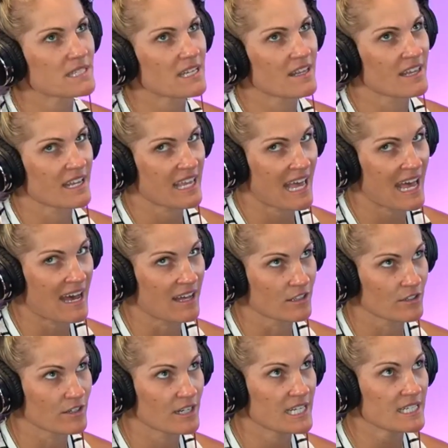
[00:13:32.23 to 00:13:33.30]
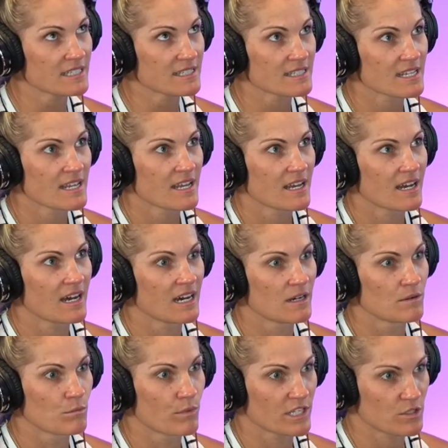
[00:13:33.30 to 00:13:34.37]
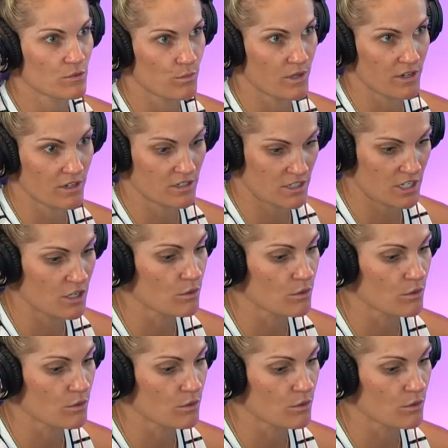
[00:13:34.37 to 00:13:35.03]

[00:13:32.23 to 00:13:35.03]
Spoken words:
of the calories, which we're,